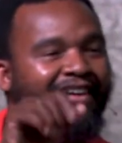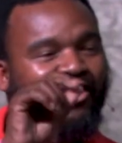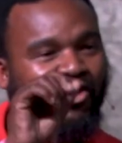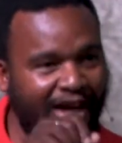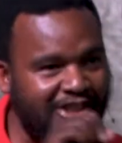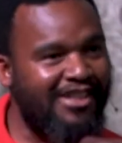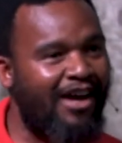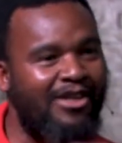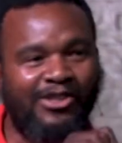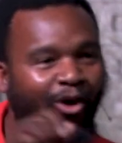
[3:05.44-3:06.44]
trash day
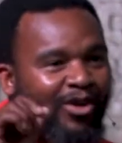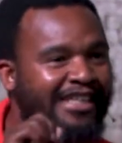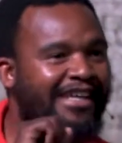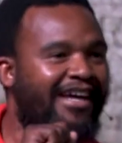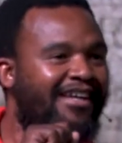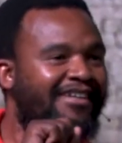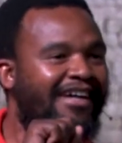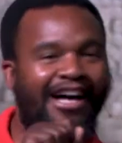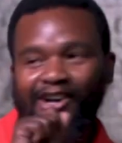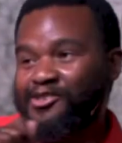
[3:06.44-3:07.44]
was the only day
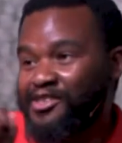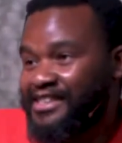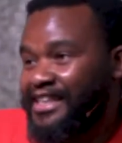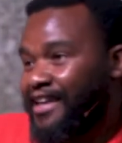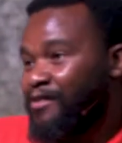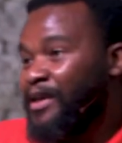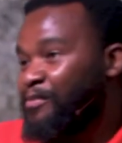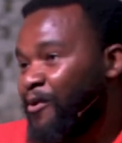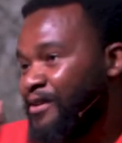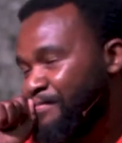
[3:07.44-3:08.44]
I got to see other
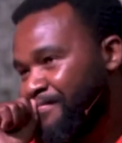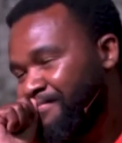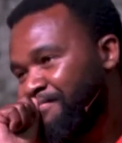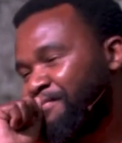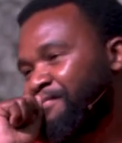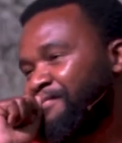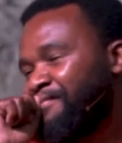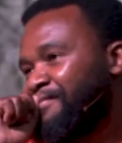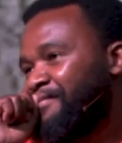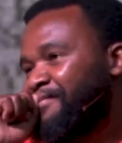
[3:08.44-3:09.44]
people.
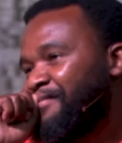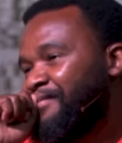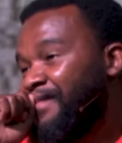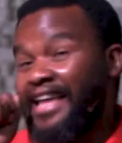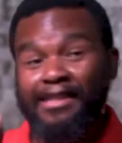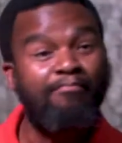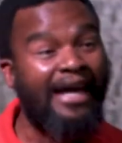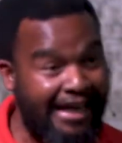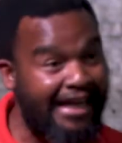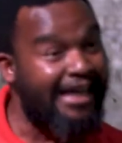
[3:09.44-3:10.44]
Other
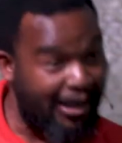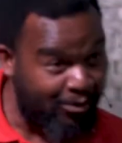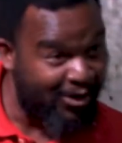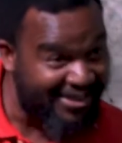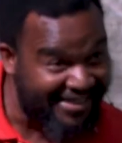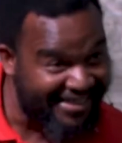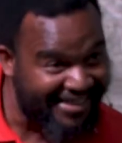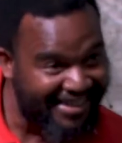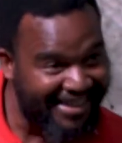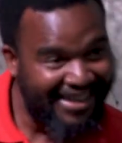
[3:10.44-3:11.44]
men, in other words.
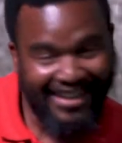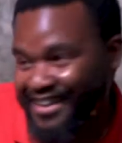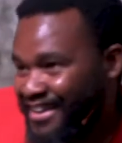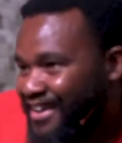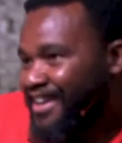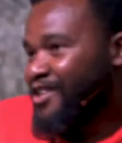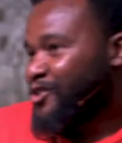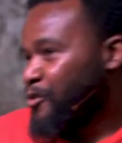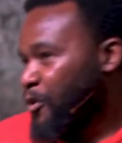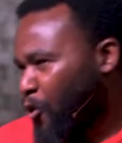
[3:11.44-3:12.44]
So
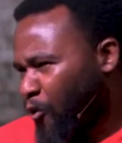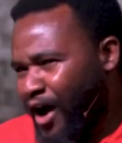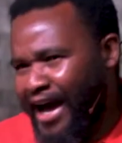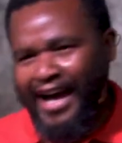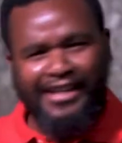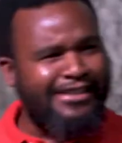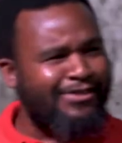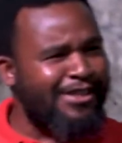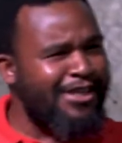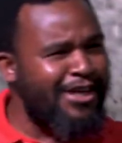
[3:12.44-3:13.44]
it'd be quiet, this
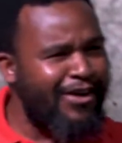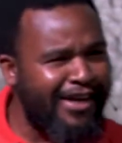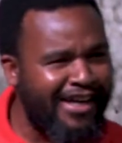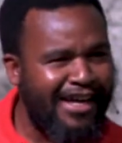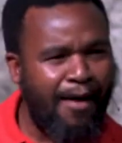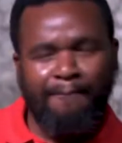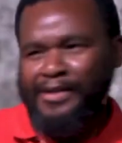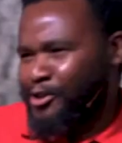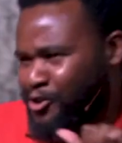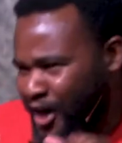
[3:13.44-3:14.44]
was eerie. But
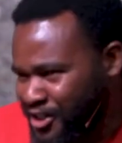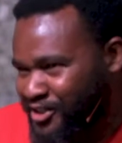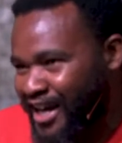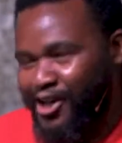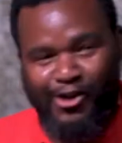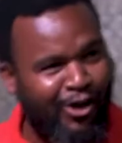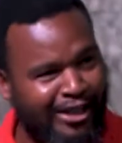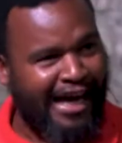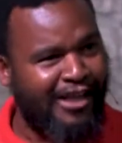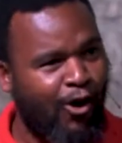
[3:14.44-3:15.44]
on trash day, you heard
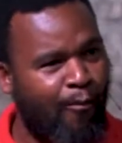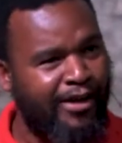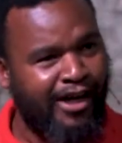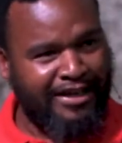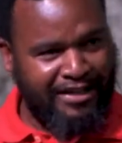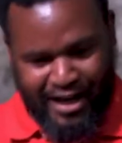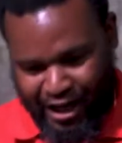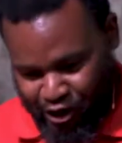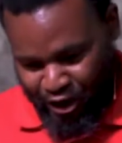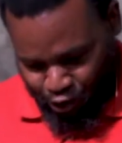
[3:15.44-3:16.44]
gates opening
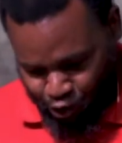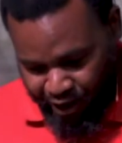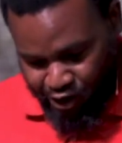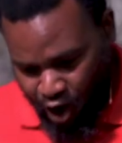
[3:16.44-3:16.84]
and trolleys.